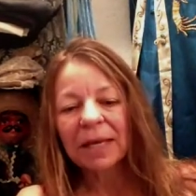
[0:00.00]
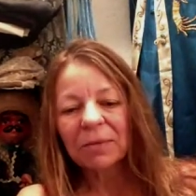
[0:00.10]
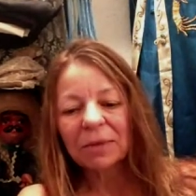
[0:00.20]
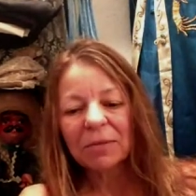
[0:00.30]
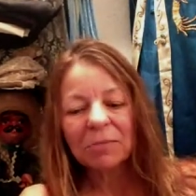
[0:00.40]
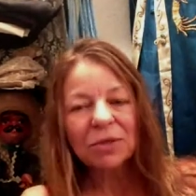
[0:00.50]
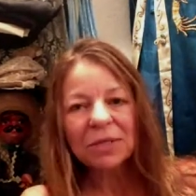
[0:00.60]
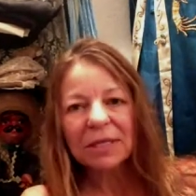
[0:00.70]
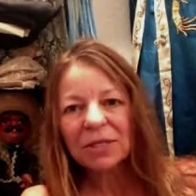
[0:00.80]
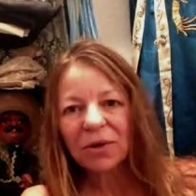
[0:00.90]
with the
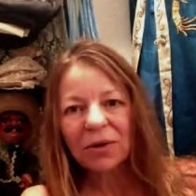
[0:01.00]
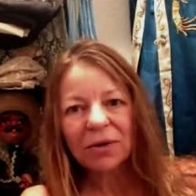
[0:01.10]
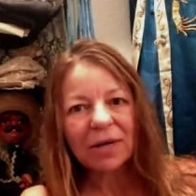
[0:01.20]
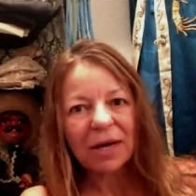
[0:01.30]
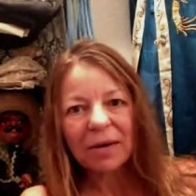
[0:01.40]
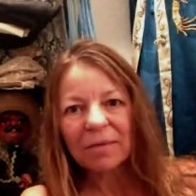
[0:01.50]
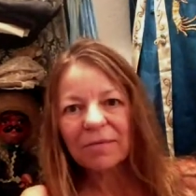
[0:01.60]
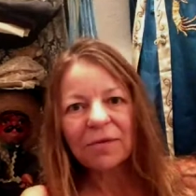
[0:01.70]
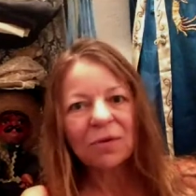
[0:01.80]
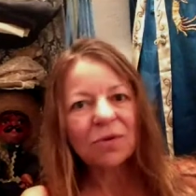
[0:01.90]
music turned up,
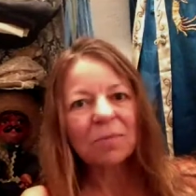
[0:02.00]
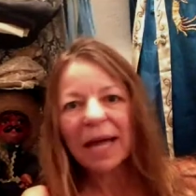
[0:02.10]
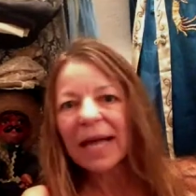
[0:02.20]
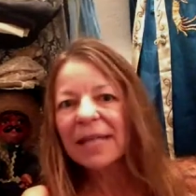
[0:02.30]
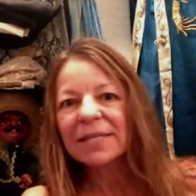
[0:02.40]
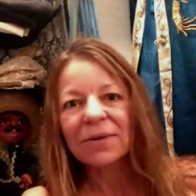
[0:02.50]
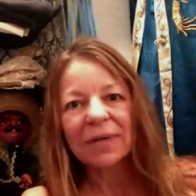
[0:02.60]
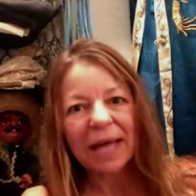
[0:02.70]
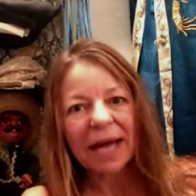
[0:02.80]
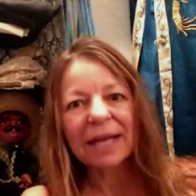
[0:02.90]
full blast
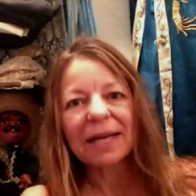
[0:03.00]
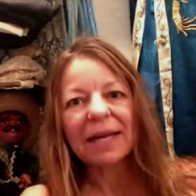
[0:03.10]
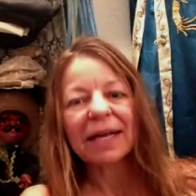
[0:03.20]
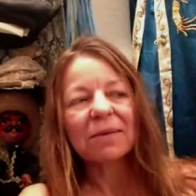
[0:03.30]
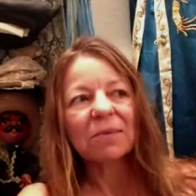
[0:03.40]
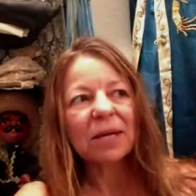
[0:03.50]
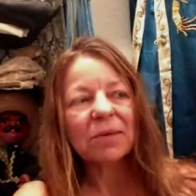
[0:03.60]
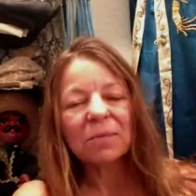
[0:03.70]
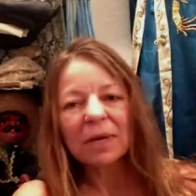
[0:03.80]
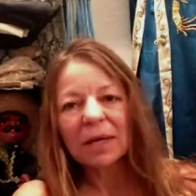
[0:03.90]
on that. And
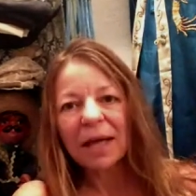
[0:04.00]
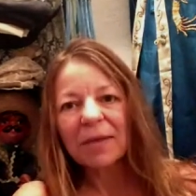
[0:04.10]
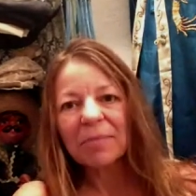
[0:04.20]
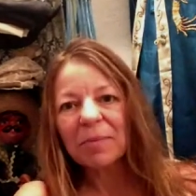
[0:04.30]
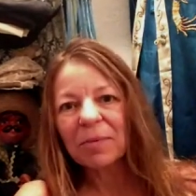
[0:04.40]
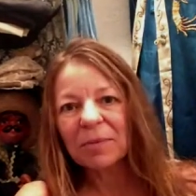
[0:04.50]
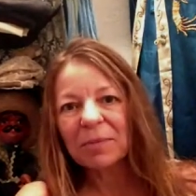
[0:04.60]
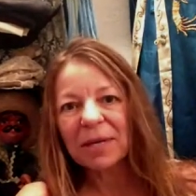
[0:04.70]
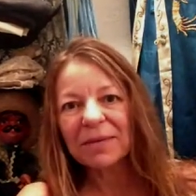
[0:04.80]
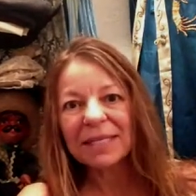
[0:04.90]
a lot of people
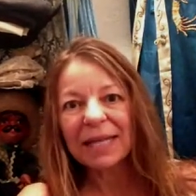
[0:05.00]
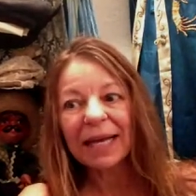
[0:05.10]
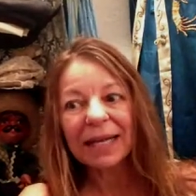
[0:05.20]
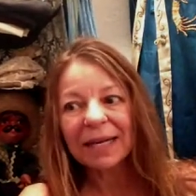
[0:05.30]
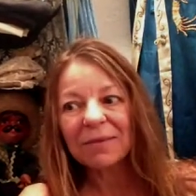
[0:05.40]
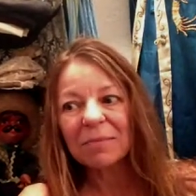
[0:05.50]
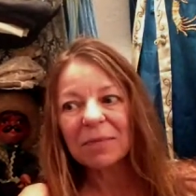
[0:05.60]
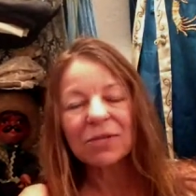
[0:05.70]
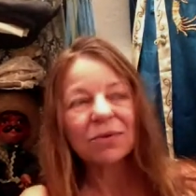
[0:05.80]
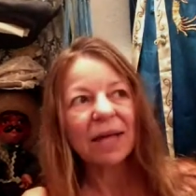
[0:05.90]
wouldn't be able to stand it. It would
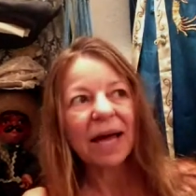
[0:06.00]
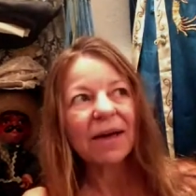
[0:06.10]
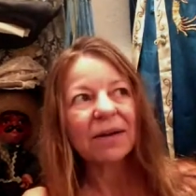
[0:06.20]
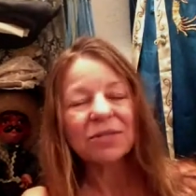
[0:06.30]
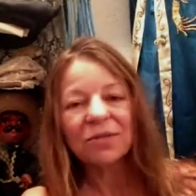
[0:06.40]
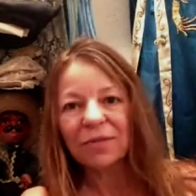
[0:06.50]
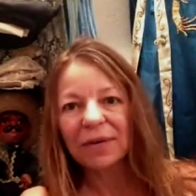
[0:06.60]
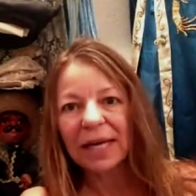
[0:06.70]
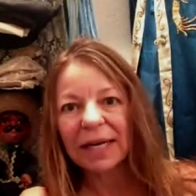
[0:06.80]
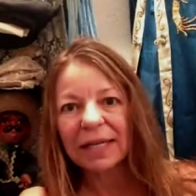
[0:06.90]
be too loud and too
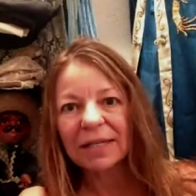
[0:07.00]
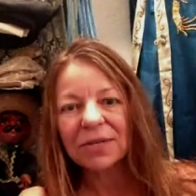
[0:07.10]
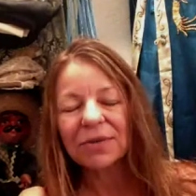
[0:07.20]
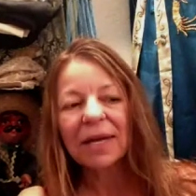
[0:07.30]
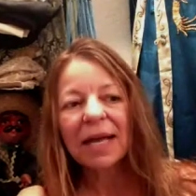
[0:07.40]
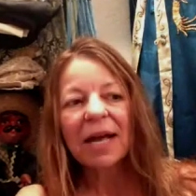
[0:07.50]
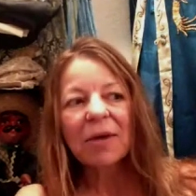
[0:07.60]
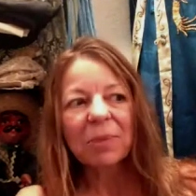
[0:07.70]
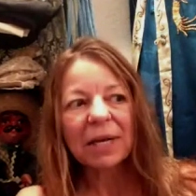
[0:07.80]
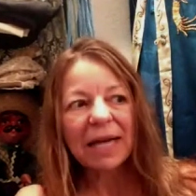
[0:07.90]
frenetic
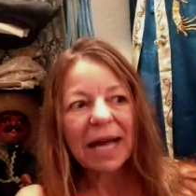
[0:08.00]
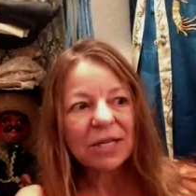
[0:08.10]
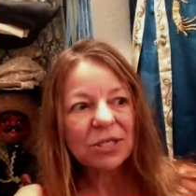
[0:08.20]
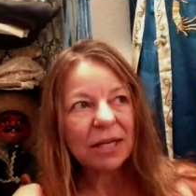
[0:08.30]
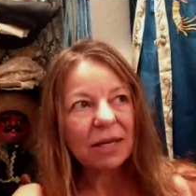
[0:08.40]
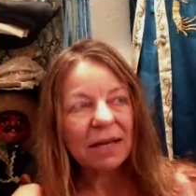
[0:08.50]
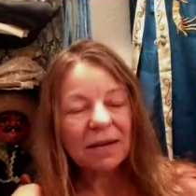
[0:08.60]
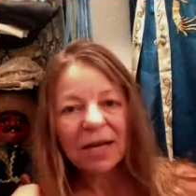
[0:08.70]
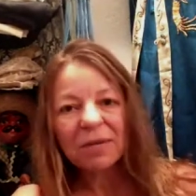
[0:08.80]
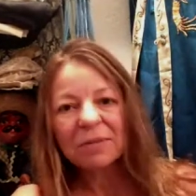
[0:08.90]
but
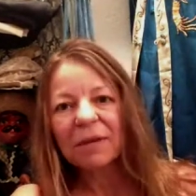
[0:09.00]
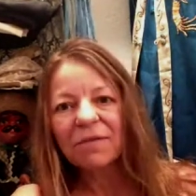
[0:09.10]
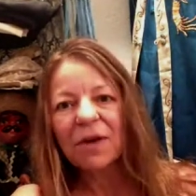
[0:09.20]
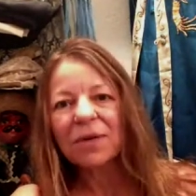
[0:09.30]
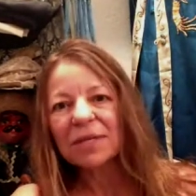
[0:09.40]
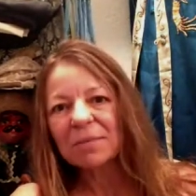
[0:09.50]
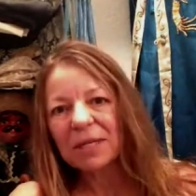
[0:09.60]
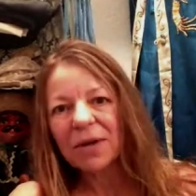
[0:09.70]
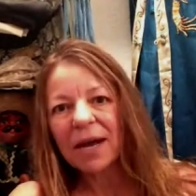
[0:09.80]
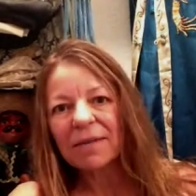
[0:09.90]
it helps me focus
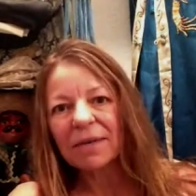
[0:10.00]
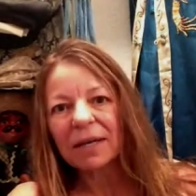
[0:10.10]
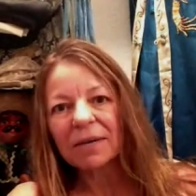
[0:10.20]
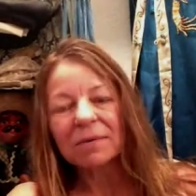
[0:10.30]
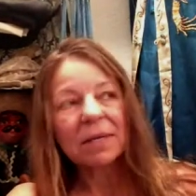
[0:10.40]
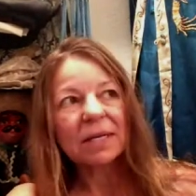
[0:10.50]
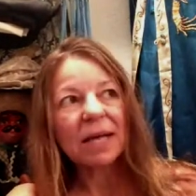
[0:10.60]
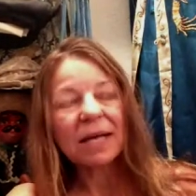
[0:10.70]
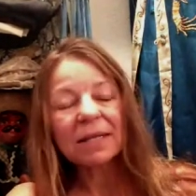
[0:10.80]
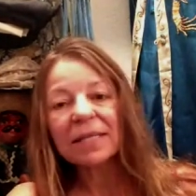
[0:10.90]
my driving.
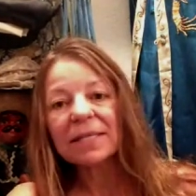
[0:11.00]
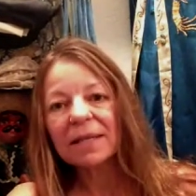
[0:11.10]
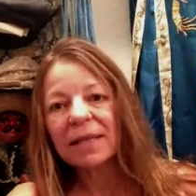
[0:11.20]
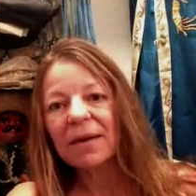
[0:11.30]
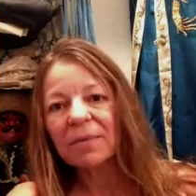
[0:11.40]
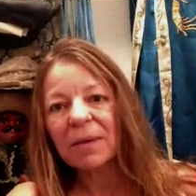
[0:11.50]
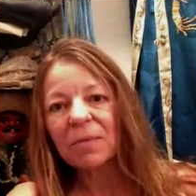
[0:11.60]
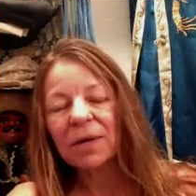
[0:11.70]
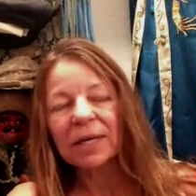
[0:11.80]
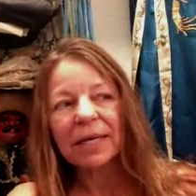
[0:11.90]
I listen to that when
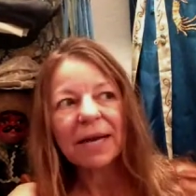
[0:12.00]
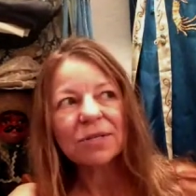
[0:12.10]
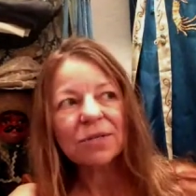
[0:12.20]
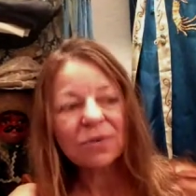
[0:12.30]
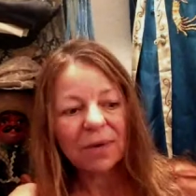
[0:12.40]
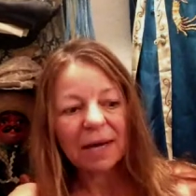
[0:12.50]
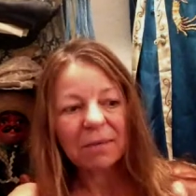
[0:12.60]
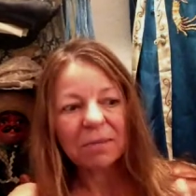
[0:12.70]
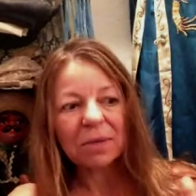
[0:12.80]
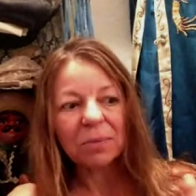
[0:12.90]
I'm working out too.
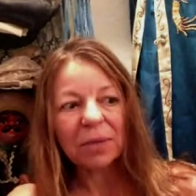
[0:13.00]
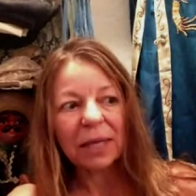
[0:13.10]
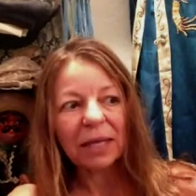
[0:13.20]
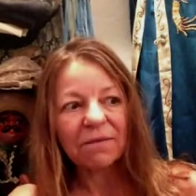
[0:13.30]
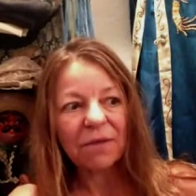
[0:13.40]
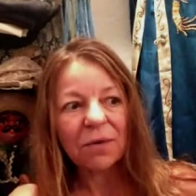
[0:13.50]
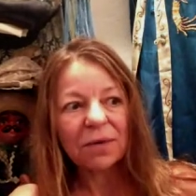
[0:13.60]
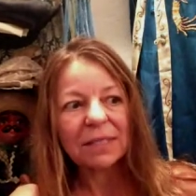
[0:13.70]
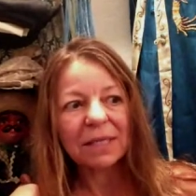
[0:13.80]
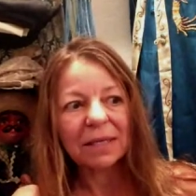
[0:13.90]
I'm completely
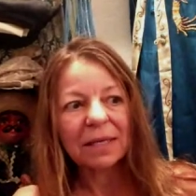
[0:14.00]
focused.